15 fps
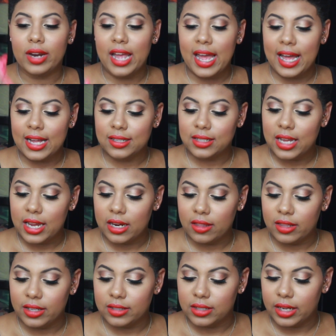It has kind of
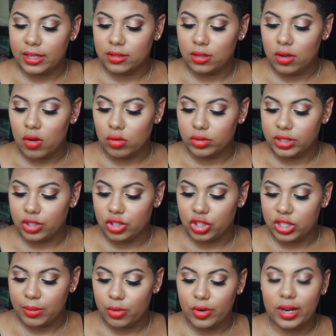these nice golden
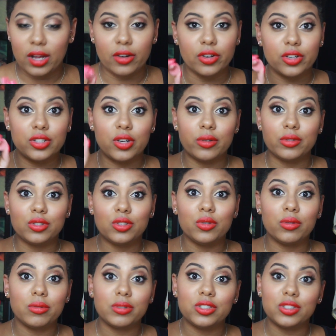shimmery undertones
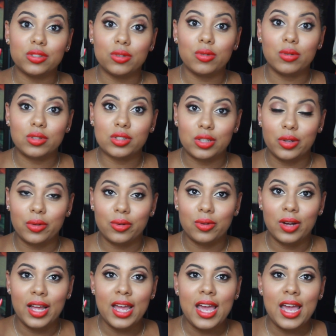to it, which is cool too.